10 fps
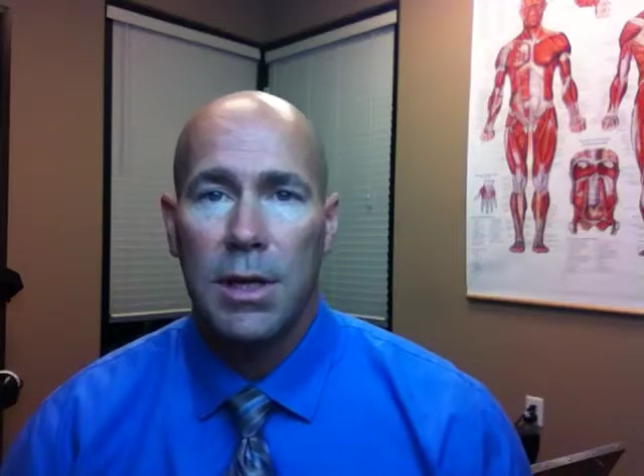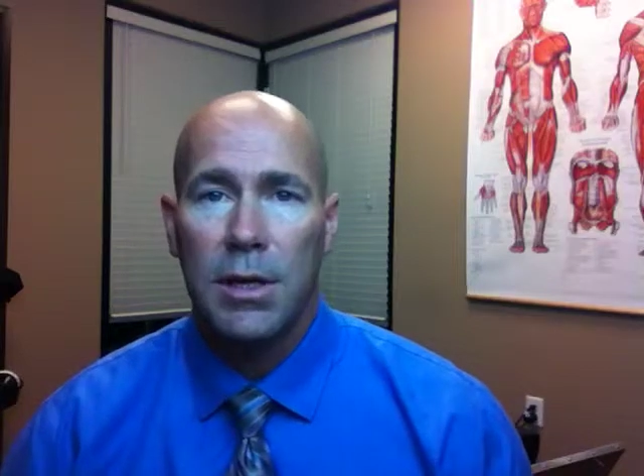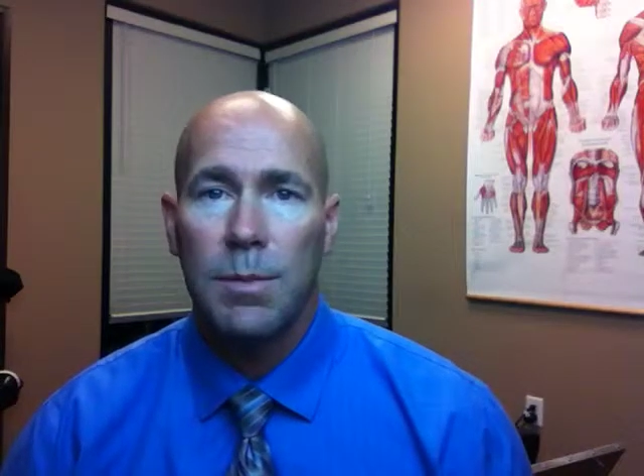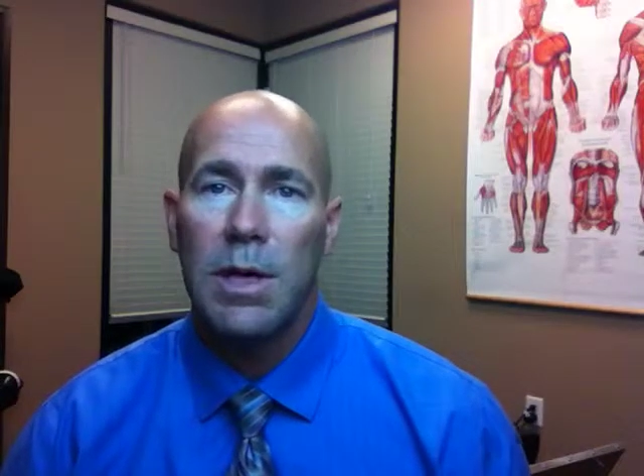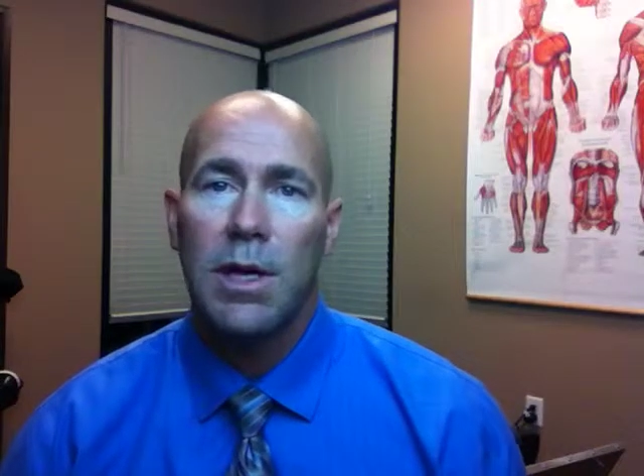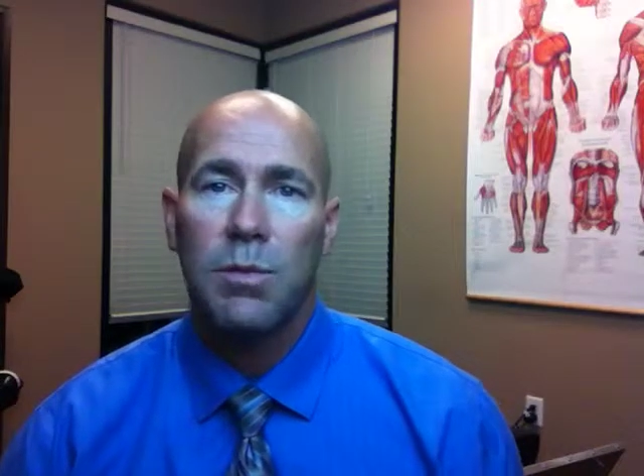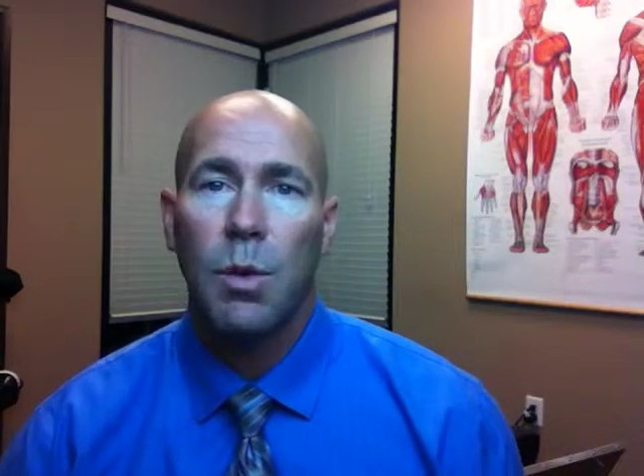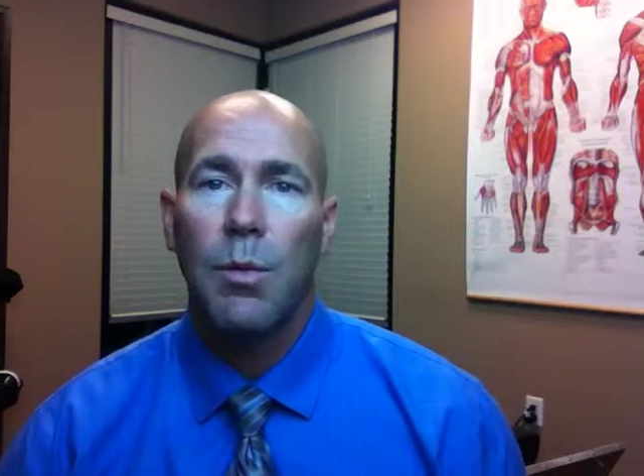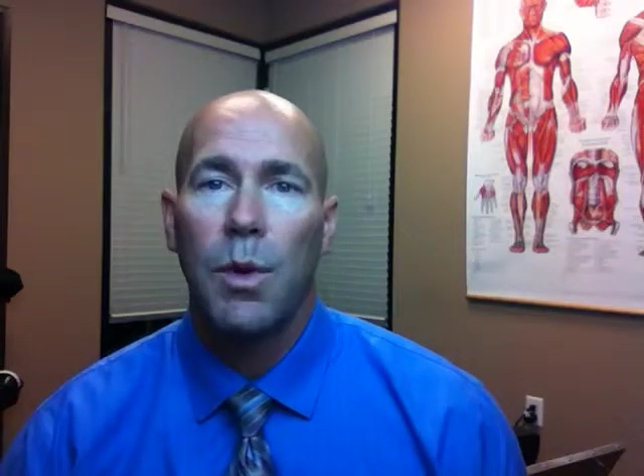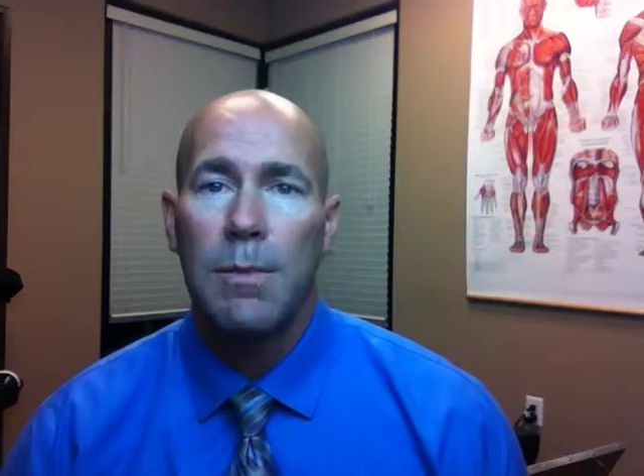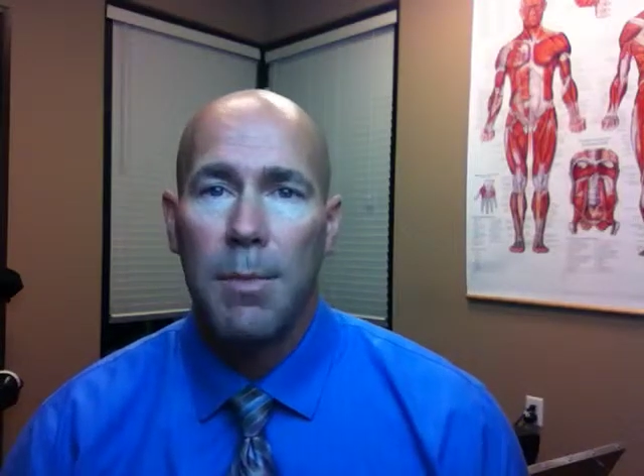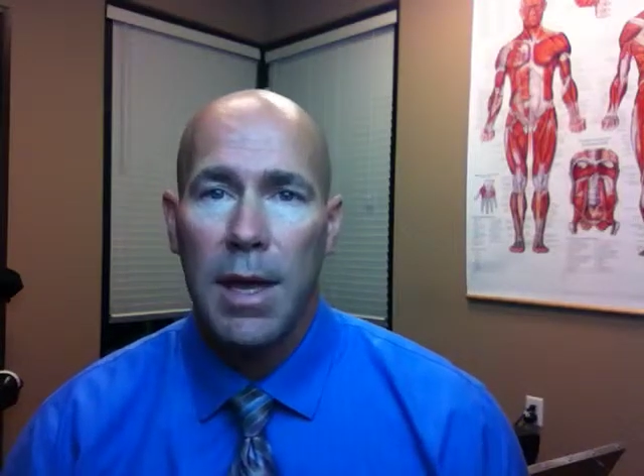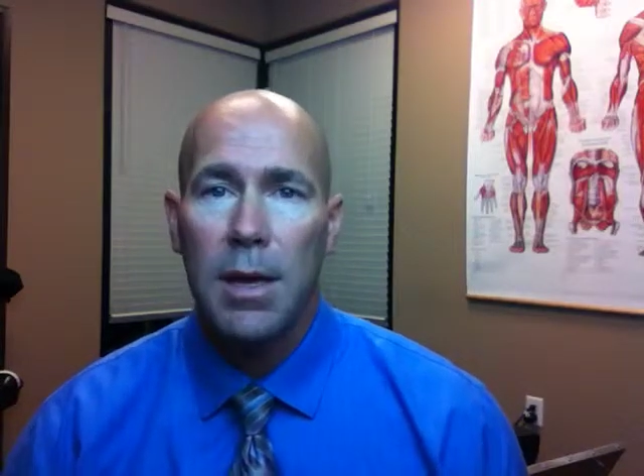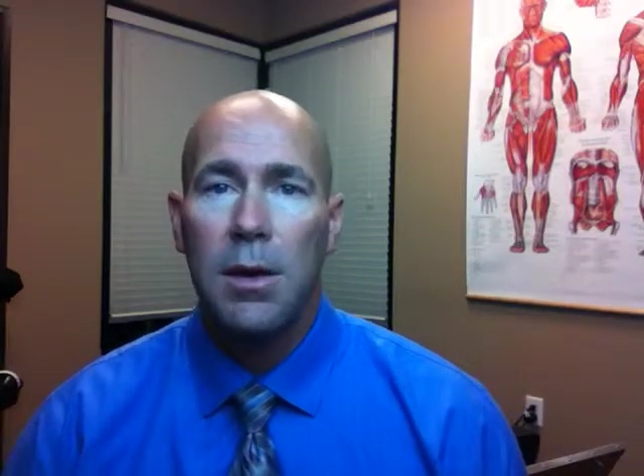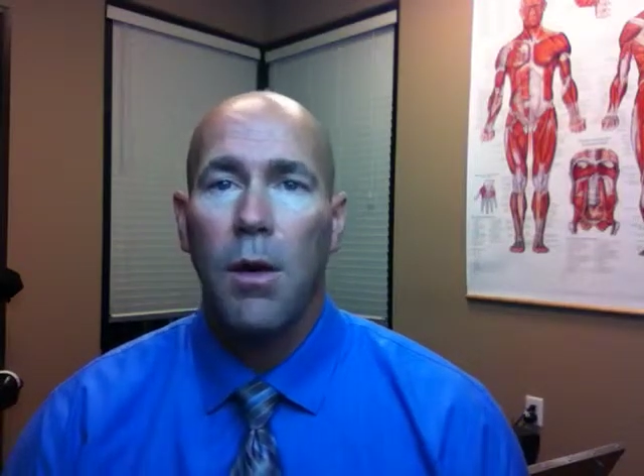is because when we
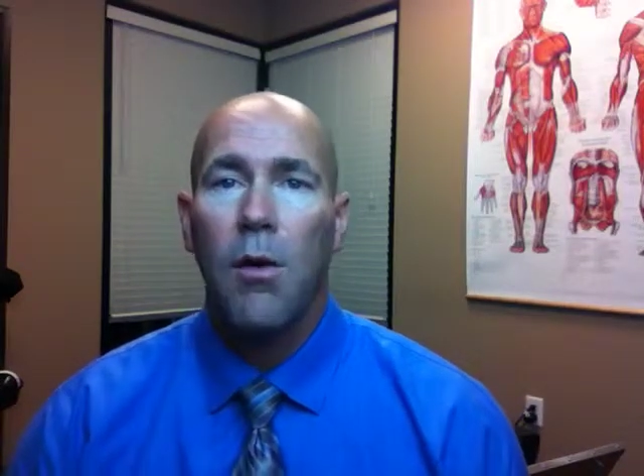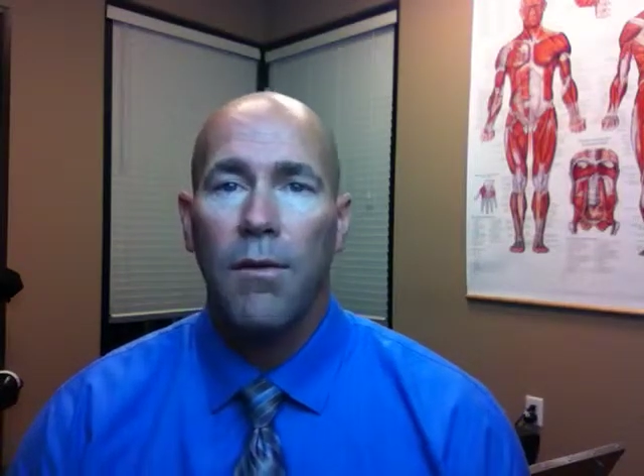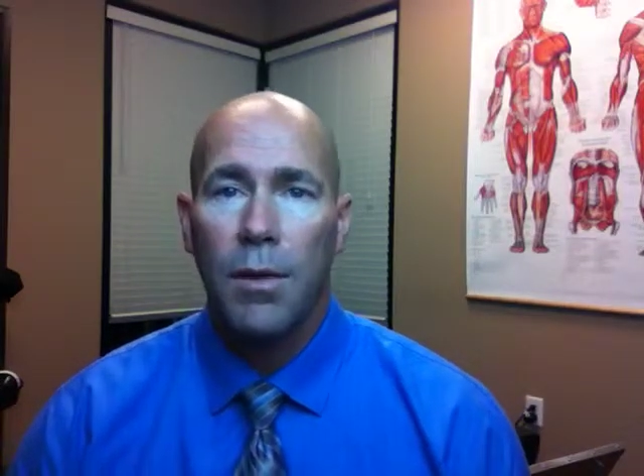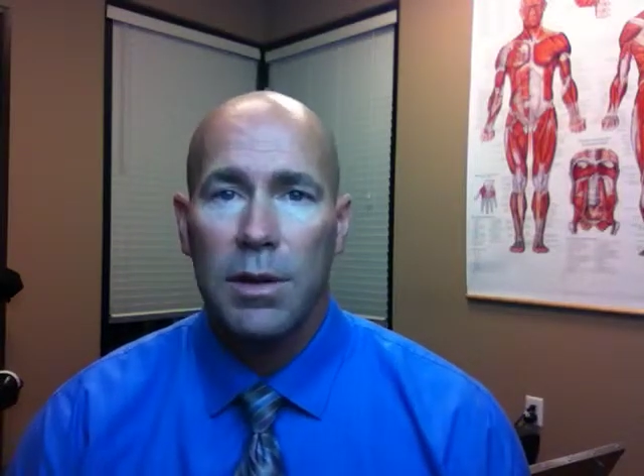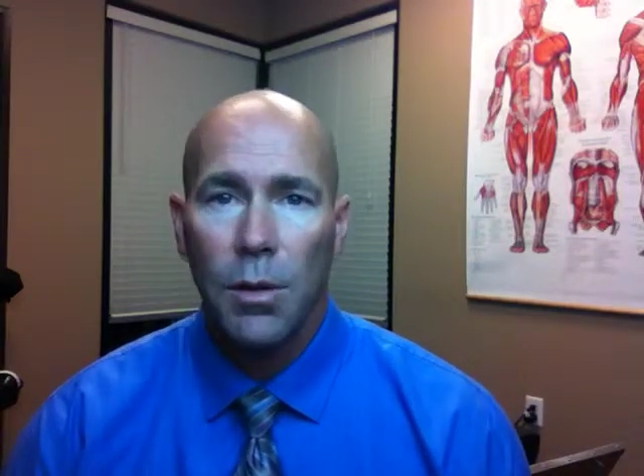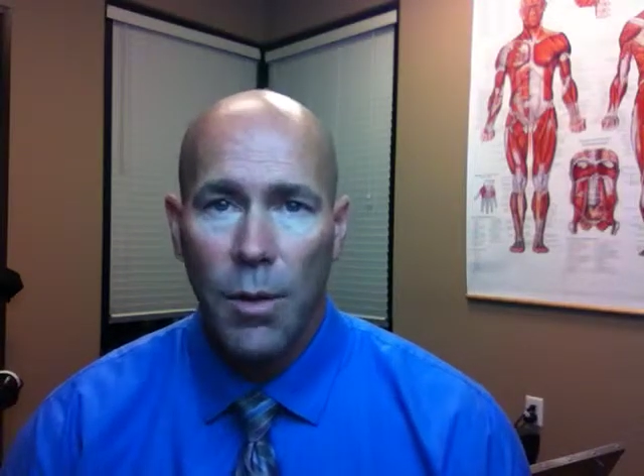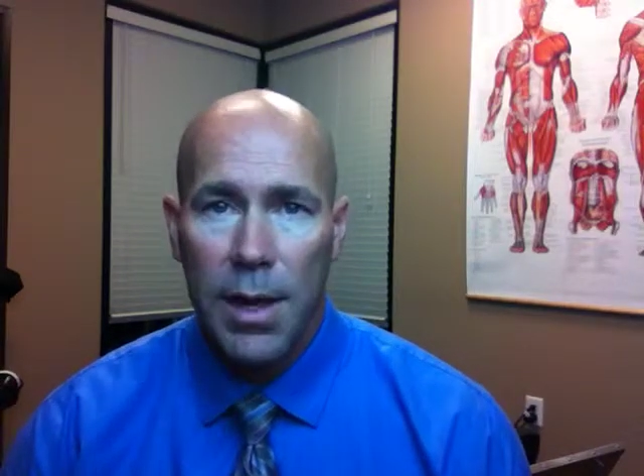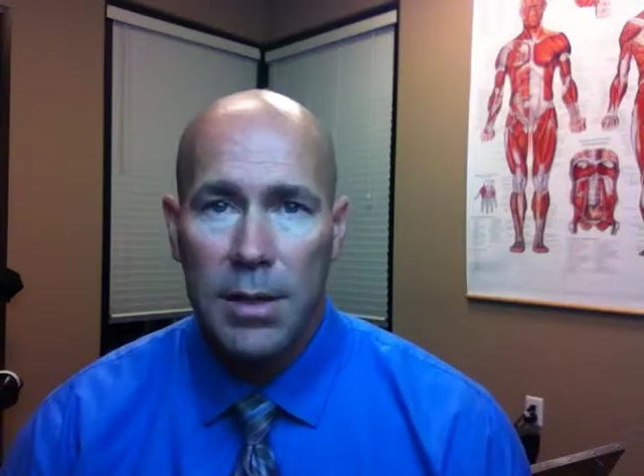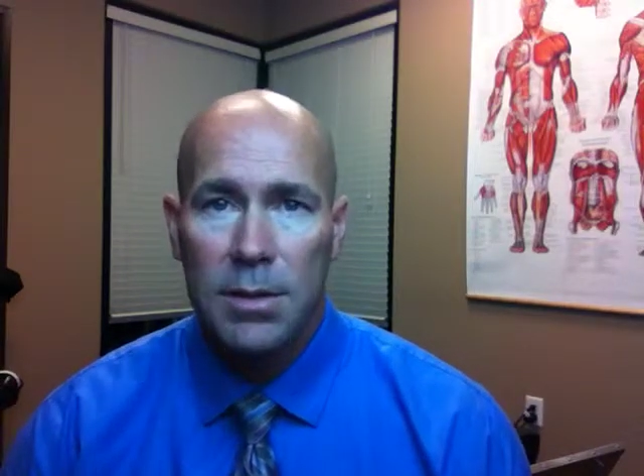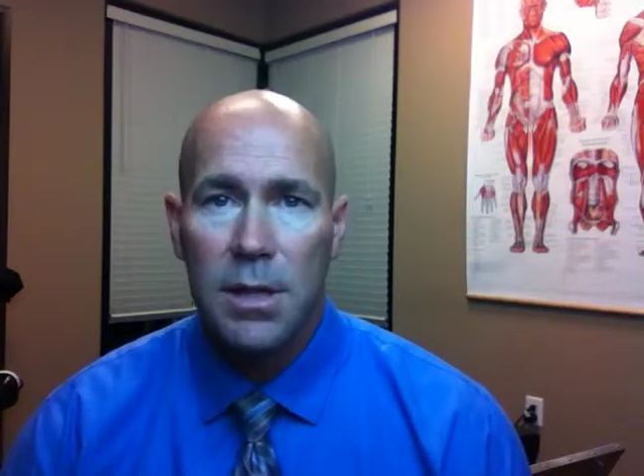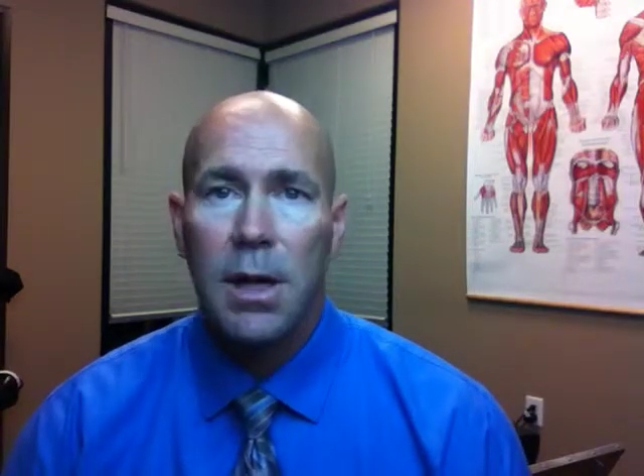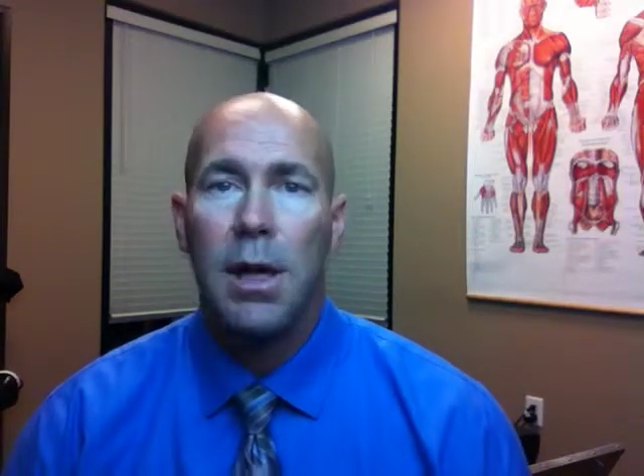bend over at the waist,